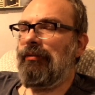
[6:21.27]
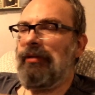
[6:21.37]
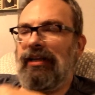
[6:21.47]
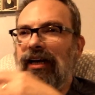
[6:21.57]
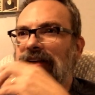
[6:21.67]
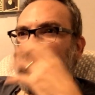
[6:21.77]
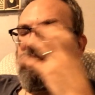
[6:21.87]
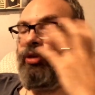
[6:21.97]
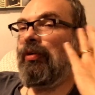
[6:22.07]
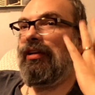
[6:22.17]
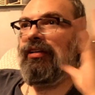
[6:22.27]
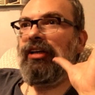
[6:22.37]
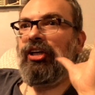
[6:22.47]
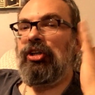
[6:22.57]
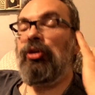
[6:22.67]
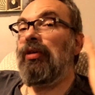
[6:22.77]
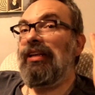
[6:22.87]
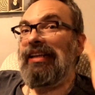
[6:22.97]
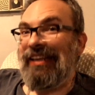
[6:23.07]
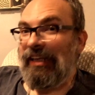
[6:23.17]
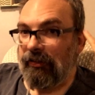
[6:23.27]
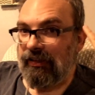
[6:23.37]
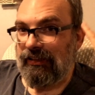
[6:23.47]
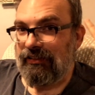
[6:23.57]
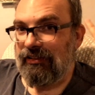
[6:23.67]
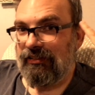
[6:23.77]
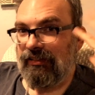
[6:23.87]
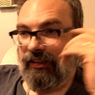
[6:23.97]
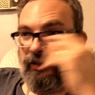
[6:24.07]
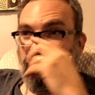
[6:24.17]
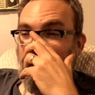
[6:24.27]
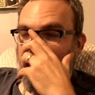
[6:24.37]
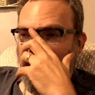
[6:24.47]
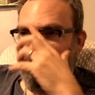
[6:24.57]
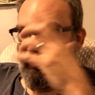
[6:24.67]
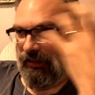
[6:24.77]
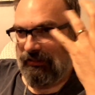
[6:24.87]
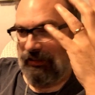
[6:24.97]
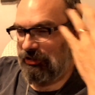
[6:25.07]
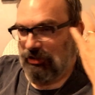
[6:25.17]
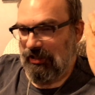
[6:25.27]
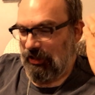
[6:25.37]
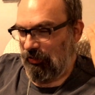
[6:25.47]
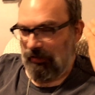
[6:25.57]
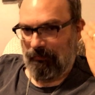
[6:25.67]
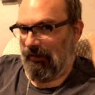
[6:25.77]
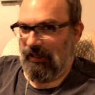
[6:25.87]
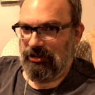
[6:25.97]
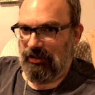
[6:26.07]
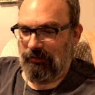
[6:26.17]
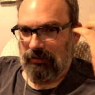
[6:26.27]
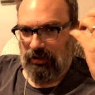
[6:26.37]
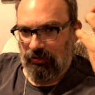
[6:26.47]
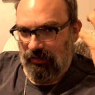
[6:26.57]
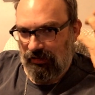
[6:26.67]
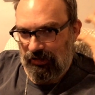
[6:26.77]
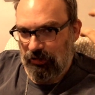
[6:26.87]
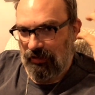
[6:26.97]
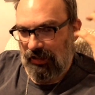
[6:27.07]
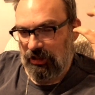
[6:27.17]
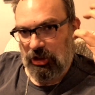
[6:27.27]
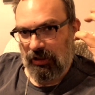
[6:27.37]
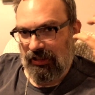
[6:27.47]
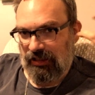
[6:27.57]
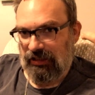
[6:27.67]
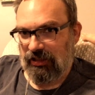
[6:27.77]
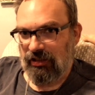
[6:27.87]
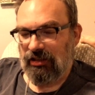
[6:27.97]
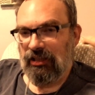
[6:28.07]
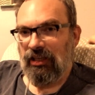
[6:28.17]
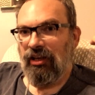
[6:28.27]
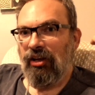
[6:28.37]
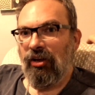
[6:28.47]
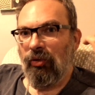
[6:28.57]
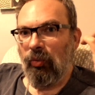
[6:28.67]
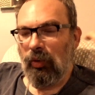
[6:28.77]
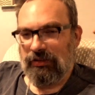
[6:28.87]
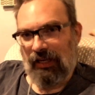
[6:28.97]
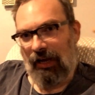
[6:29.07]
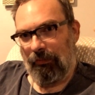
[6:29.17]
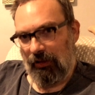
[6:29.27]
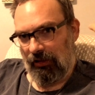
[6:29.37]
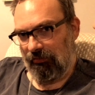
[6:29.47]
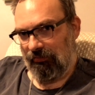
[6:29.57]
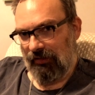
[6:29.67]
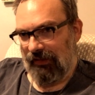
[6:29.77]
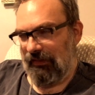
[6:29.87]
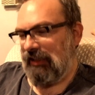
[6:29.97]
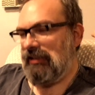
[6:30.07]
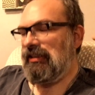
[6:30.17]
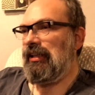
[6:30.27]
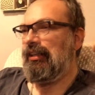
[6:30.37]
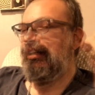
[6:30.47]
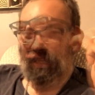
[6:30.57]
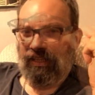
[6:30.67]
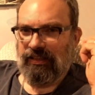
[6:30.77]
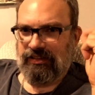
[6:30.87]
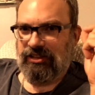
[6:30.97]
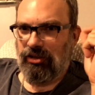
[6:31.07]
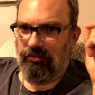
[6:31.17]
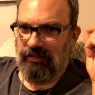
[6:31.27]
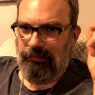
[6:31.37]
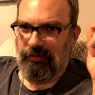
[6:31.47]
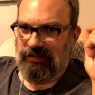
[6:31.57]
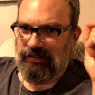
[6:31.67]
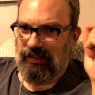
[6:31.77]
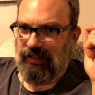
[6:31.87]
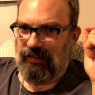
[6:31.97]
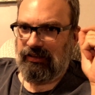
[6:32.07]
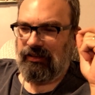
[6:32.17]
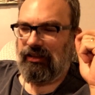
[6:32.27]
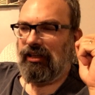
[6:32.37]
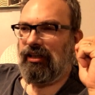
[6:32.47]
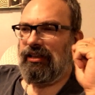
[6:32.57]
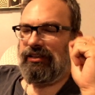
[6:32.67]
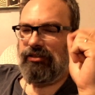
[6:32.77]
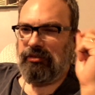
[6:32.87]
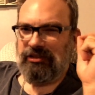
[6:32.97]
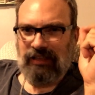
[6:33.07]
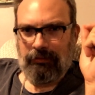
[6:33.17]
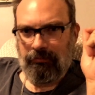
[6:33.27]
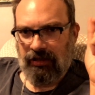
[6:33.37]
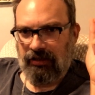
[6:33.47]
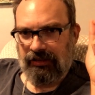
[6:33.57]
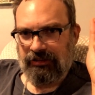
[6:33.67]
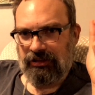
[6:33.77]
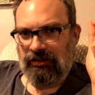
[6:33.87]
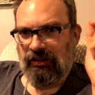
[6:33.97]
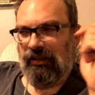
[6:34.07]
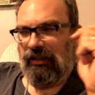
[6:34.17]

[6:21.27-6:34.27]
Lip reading: my God, like you can hear it. Like you can't, it's not just that you can imagine it, but you can actually hear what's happening in that scene. And it's so deeply sad. It's almost nightmarish,